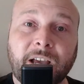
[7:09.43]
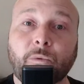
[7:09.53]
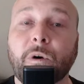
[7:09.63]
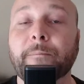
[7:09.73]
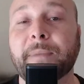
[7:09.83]

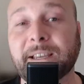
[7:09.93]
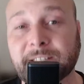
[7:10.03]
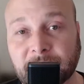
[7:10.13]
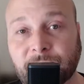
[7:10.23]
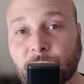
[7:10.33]
What makes it
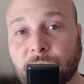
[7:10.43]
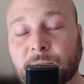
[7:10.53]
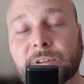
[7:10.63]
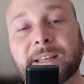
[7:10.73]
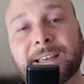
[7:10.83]

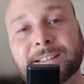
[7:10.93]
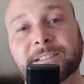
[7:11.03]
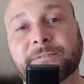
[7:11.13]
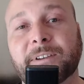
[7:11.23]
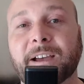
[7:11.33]
affordable is the
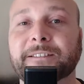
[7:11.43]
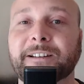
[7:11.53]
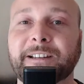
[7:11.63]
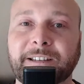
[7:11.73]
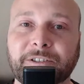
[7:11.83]
fact that
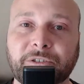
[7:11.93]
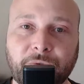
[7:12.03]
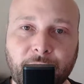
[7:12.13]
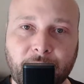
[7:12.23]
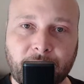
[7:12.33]
it is
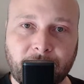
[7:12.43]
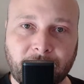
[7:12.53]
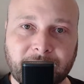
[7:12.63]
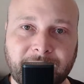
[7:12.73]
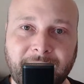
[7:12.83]

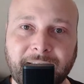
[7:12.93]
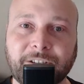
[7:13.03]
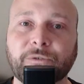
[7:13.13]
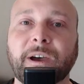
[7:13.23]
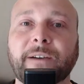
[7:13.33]
rural, okay?
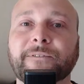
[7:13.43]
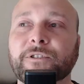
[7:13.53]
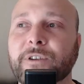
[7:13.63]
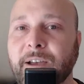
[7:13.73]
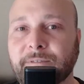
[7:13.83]
You have to
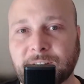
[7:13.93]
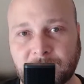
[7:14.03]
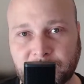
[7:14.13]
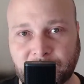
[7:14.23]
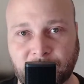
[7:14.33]
drive a little
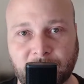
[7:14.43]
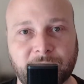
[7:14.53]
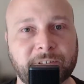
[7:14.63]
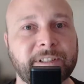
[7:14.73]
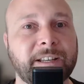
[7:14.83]
bit further
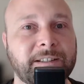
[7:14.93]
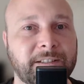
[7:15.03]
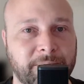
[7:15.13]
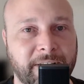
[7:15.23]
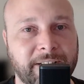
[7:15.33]
to get to
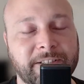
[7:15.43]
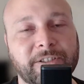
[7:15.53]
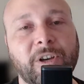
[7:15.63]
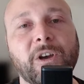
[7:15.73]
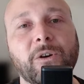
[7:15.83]
places
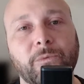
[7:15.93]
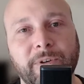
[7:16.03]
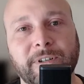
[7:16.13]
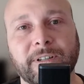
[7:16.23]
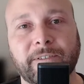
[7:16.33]
when
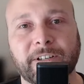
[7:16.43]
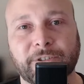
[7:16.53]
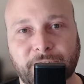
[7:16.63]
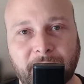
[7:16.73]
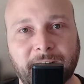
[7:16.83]
you're living in
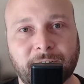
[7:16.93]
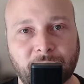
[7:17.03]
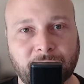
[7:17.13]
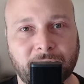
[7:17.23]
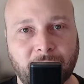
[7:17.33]
Tryon,
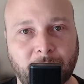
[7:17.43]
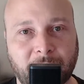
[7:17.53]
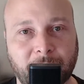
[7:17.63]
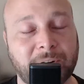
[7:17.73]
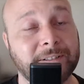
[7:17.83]
Oklahoma,
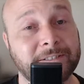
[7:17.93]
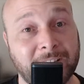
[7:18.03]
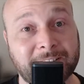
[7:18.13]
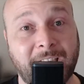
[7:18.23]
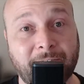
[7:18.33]
but it
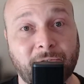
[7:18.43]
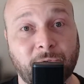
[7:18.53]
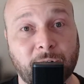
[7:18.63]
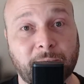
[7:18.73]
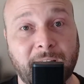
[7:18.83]
does have
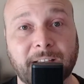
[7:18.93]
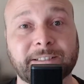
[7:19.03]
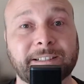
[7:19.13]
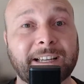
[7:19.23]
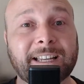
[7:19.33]
affordable housing.
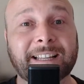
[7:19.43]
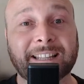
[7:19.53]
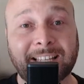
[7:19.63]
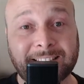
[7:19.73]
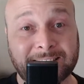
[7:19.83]

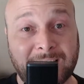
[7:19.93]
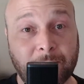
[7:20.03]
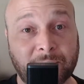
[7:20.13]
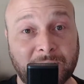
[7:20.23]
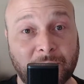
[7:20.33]
Link down
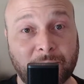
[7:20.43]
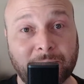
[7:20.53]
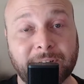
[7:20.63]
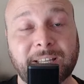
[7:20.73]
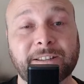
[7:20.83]
below
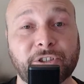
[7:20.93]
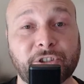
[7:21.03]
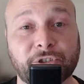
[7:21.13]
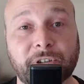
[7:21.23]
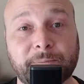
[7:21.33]
in the
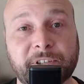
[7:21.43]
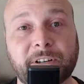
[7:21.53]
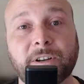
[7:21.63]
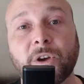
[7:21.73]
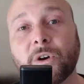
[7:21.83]
description
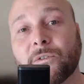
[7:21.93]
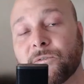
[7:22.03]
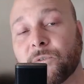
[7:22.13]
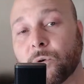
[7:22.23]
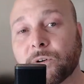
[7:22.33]

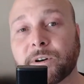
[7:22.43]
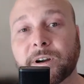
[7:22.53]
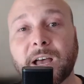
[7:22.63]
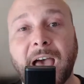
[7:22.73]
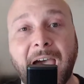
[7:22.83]
for
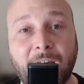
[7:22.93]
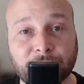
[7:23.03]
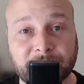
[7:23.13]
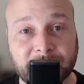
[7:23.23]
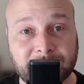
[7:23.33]

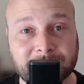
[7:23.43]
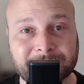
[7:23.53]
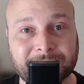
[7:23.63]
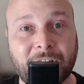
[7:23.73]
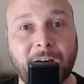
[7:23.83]
housing
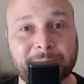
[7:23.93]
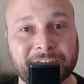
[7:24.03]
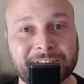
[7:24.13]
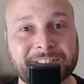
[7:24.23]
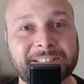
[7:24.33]

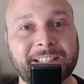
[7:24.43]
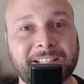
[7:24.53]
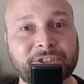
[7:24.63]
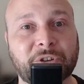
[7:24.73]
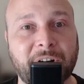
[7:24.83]
options in
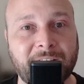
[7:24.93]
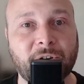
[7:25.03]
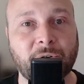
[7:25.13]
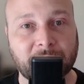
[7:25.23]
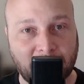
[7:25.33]
Tryon,
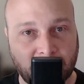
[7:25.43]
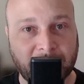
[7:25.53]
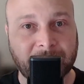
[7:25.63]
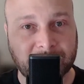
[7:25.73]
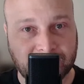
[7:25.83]
Oklahoma.
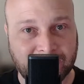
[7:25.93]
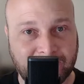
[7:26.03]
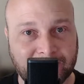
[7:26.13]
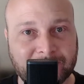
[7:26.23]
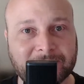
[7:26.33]
There's a
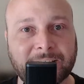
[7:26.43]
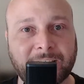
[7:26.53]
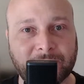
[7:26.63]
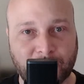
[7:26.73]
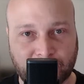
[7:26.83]
link in the
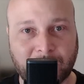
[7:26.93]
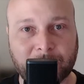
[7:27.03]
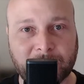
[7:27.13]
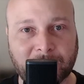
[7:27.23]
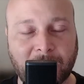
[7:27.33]

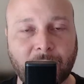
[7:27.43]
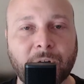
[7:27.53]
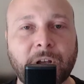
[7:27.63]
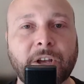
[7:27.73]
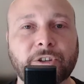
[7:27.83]
description below
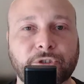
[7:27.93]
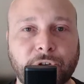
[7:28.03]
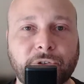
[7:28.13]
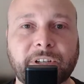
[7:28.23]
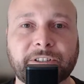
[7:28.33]
so
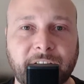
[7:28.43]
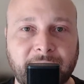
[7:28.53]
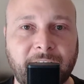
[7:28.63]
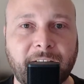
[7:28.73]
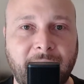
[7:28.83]
you could check
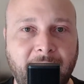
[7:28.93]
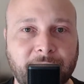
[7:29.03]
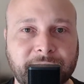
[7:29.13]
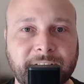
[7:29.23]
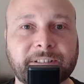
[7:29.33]
out
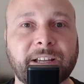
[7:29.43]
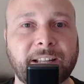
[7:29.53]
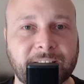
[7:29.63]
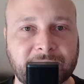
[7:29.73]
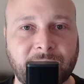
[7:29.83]
housing that
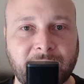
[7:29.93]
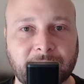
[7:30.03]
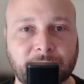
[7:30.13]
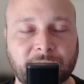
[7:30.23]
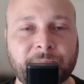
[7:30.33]
is
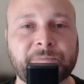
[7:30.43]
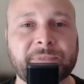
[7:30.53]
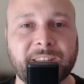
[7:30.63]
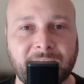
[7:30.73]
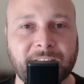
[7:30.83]
available
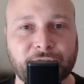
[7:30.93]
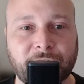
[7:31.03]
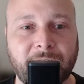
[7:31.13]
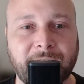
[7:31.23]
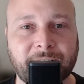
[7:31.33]
in
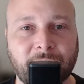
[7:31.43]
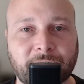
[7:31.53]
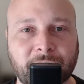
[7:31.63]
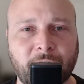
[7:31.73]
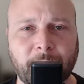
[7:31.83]
Tryon,
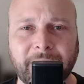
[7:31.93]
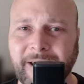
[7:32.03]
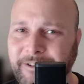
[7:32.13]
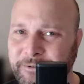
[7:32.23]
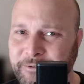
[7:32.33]
Oklahoma. And
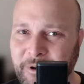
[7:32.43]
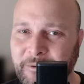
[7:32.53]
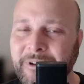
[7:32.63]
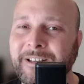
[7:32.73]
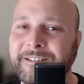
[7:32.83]
to
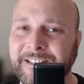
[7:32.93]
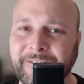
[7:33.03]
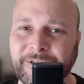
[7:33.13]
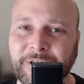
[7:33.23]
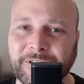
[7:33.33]
give us
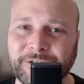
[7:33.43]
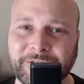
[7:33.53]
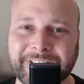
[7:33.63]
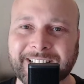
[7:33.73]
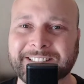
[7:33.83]
a call, shoot us a
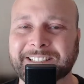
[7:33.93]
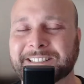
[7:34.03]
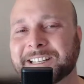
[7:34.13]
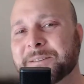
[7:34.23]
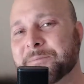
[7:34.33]
text, send us
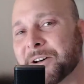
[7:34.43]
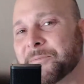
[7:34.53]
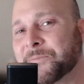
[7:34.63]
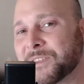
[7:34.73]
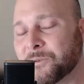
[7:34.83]
an email.
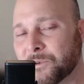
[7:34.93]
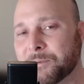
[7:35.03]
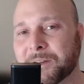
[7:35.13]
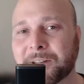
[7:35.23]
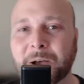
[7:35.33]
We'll be
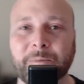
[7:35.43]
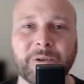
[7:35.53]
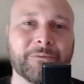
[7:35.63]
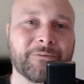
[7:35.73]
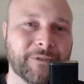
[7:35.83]
able to help you
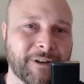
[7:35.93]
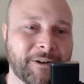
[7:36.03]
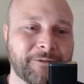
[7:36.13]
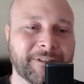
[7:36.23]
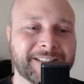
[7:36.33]
with all your
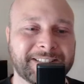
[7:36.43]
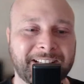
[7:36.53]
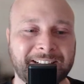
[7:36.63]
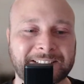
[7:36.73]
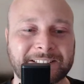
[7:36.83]
real estate
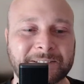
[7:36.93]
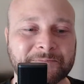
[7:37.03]
needs.